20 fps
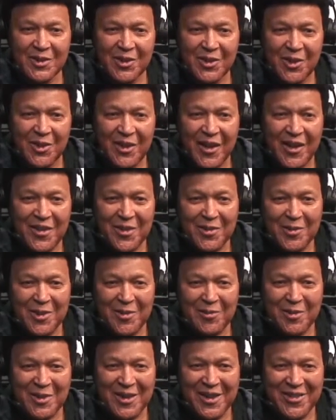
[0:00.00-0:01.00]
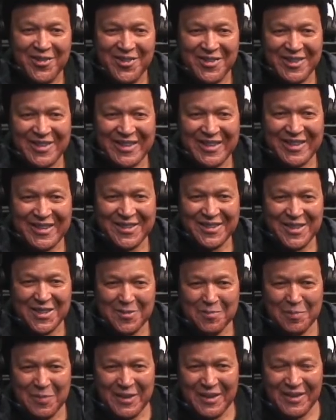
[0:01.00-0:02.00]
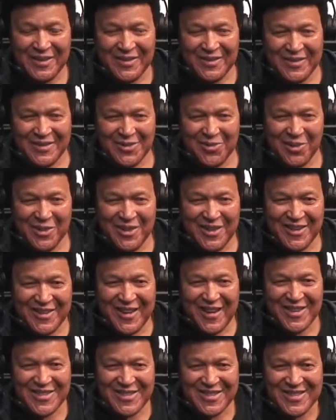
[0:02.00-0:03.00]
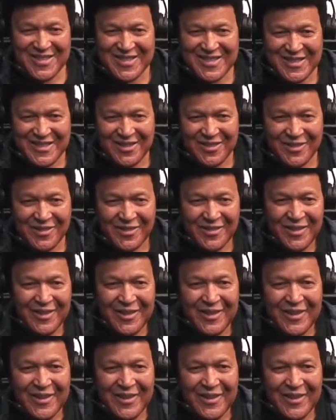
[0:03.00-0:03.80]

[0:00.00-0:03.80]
go down the runway every day in this big 20,000 seater,